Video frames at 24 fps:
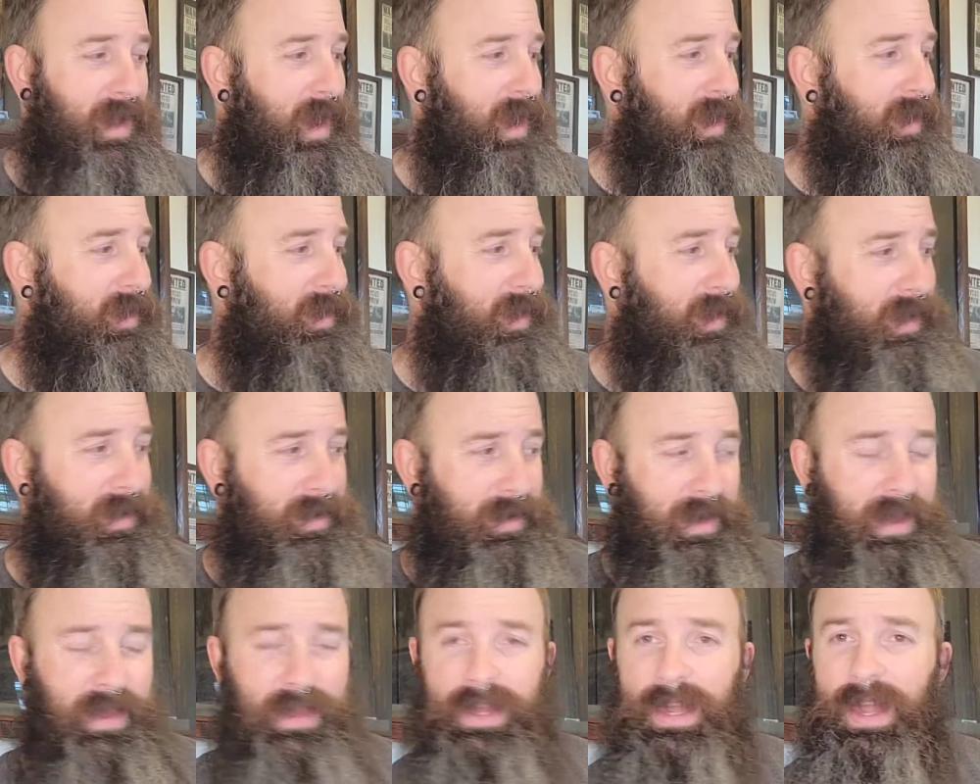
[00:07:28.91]
I
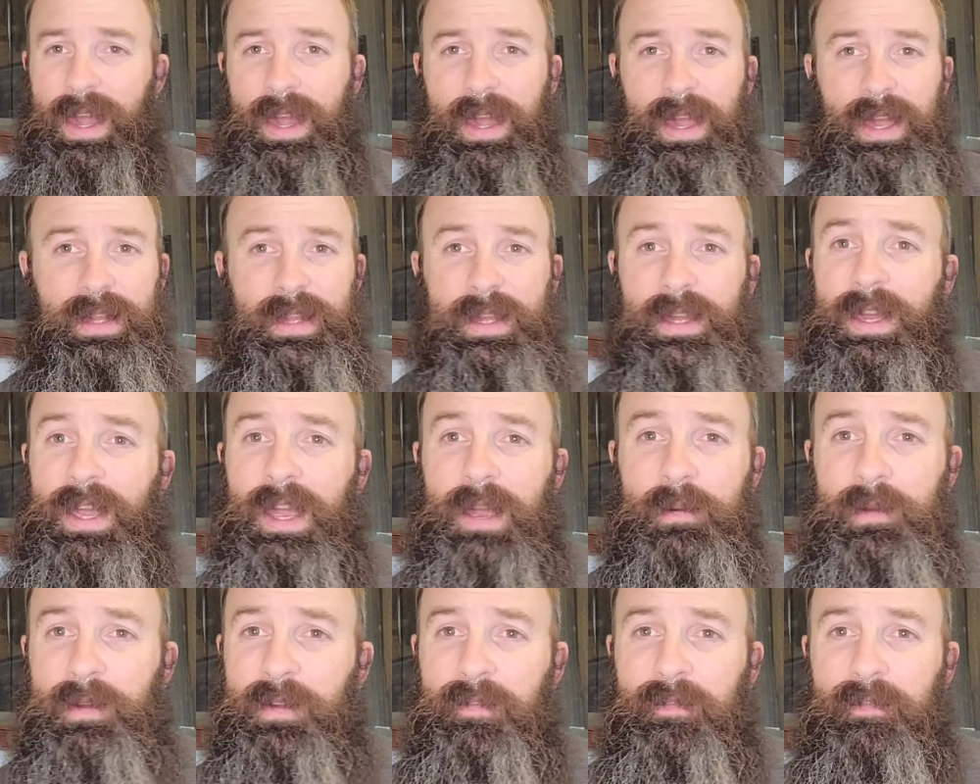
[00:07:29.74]
can't get the
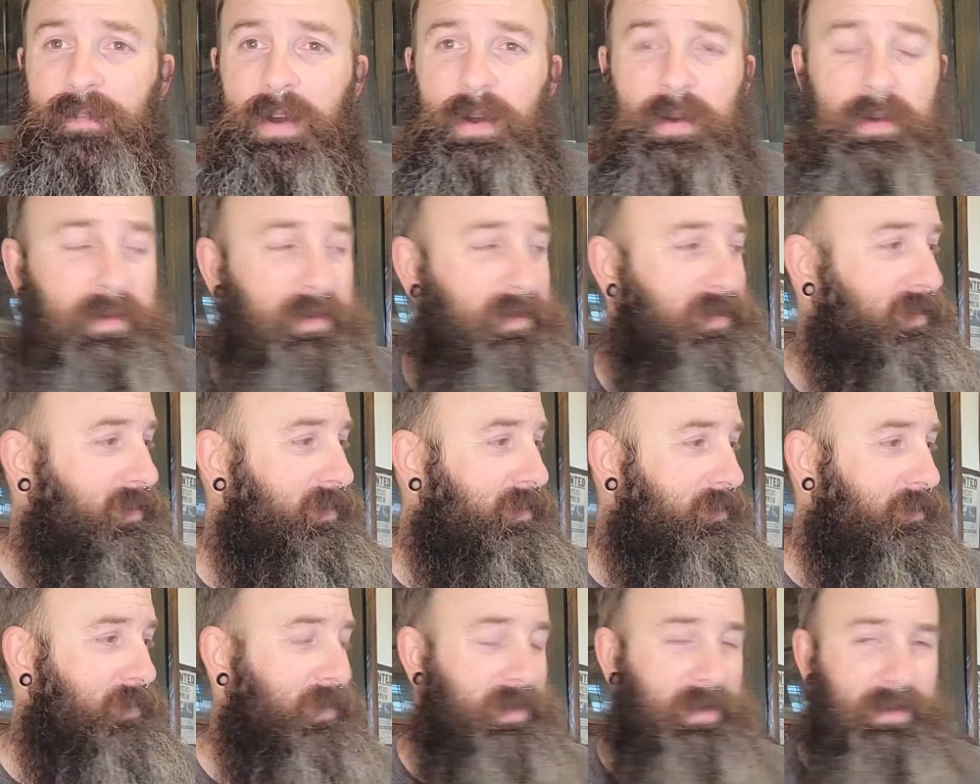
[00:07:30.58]
camera to focus
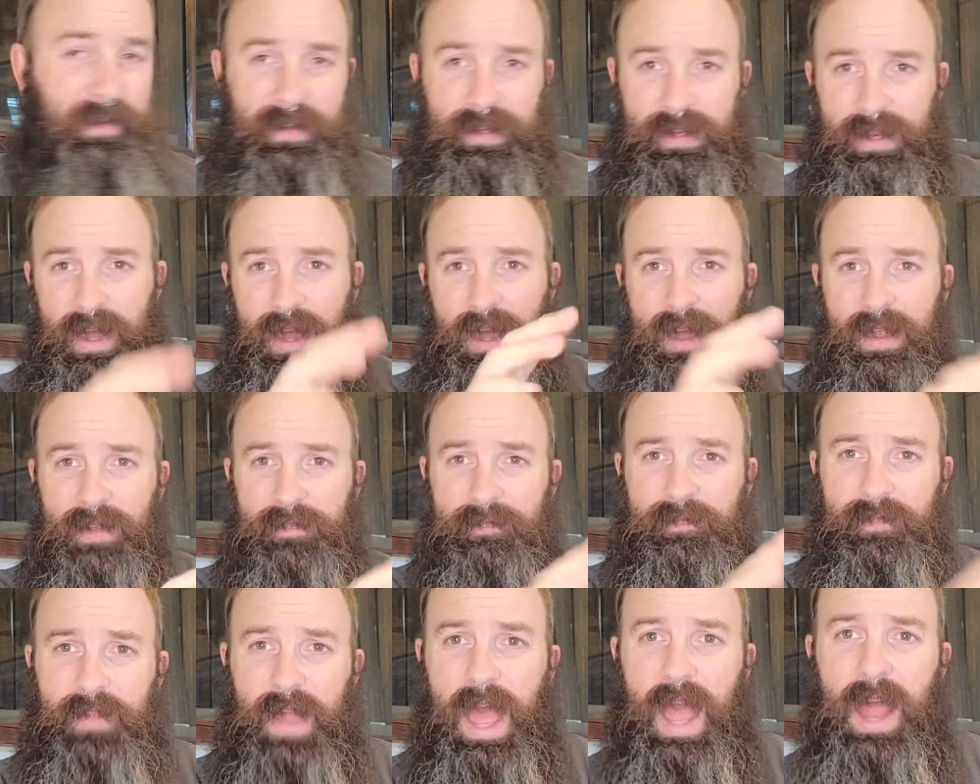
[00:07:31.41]
when it's not
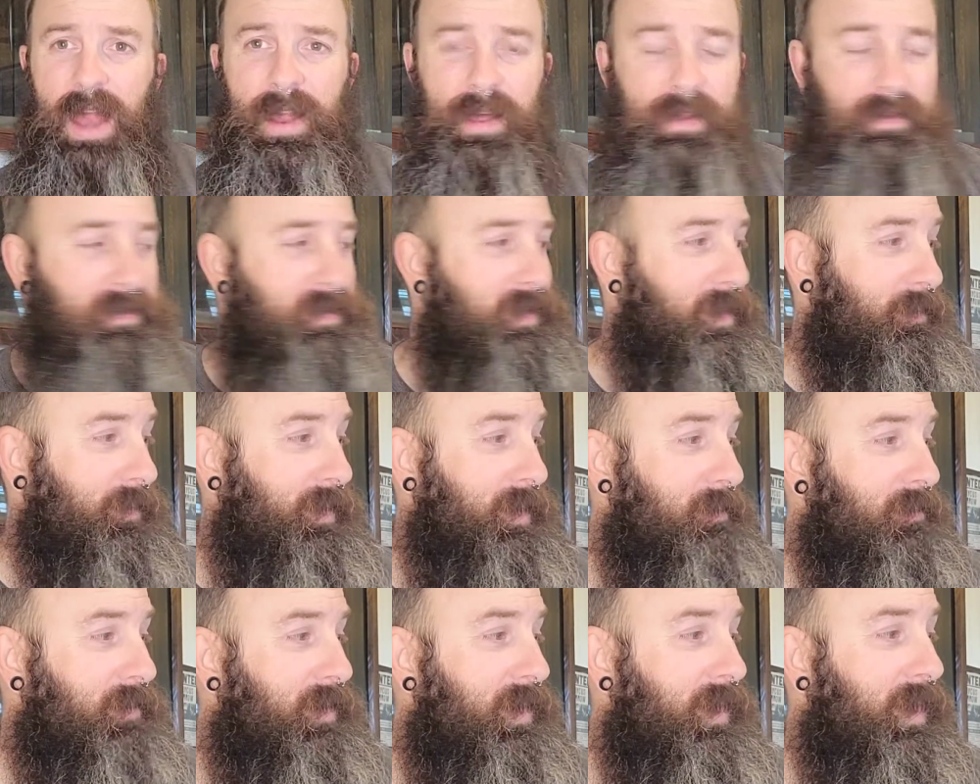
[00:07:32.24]
flat on
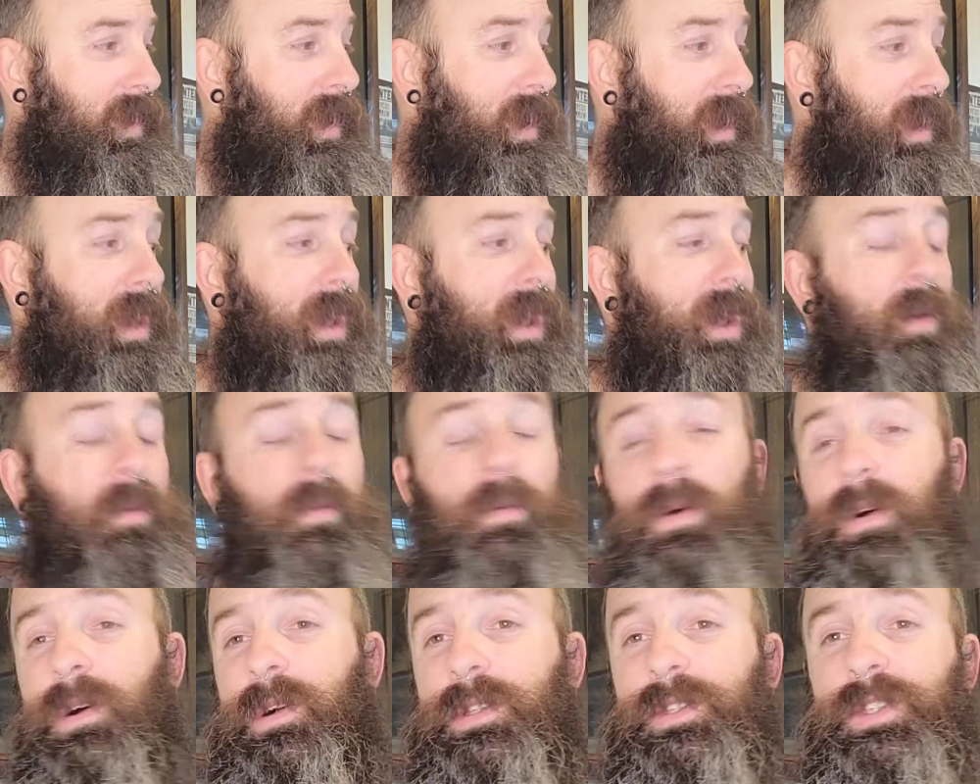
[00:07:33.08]
something, but
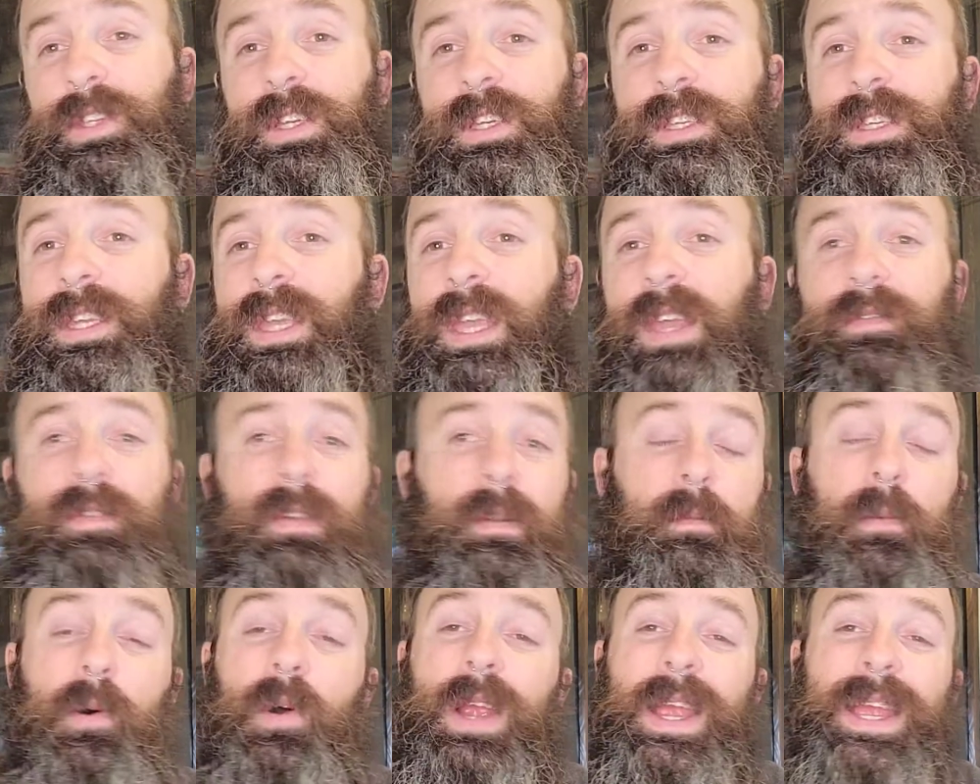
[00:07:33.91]
we'll just give it a
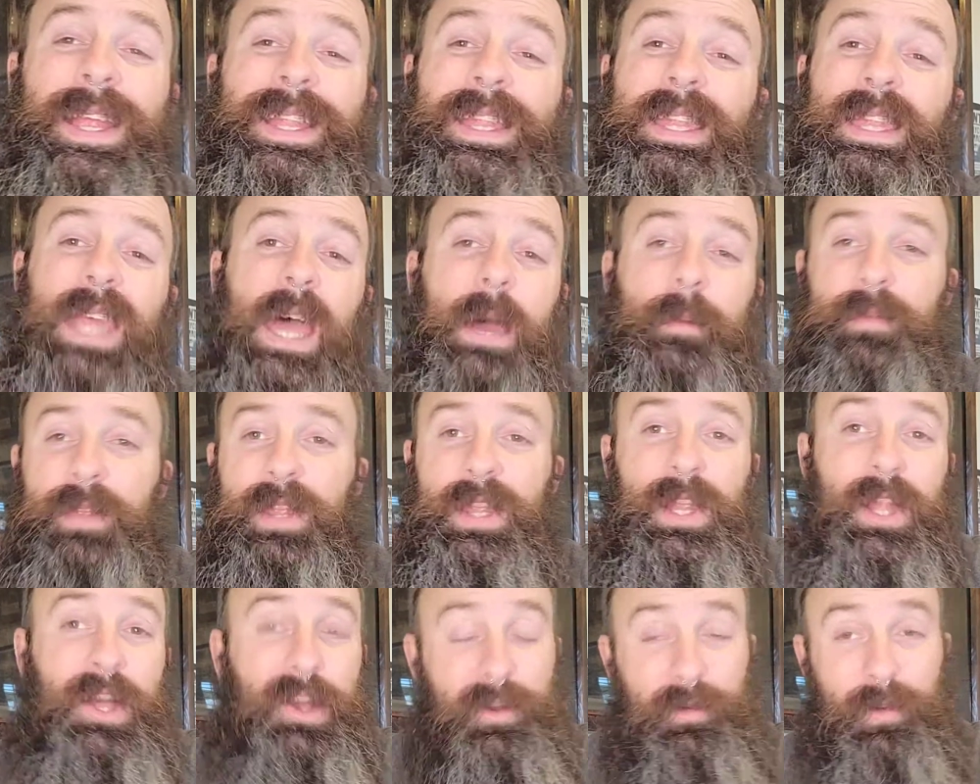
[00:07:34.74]
more in-depth
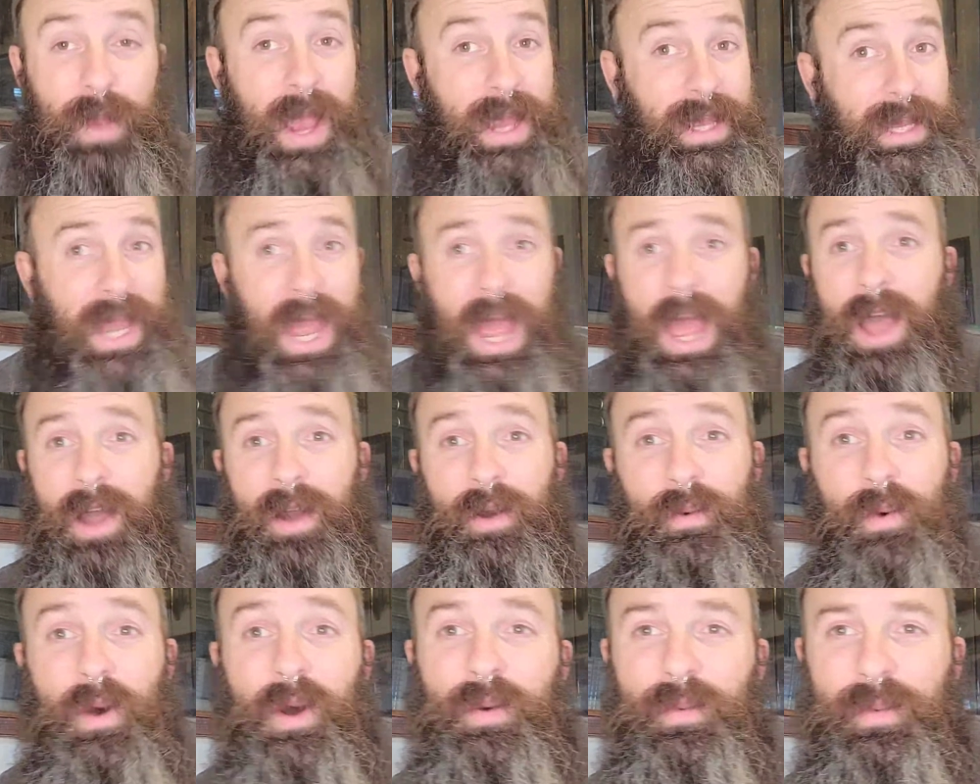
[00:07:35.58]
look right now,
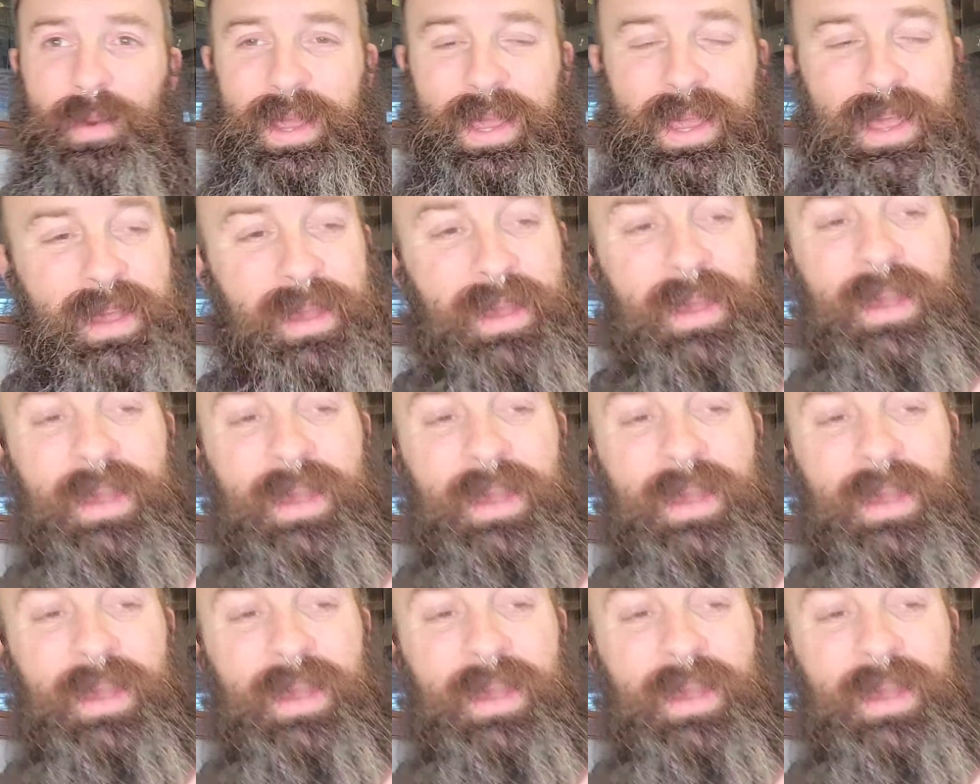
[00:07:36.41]
won't we?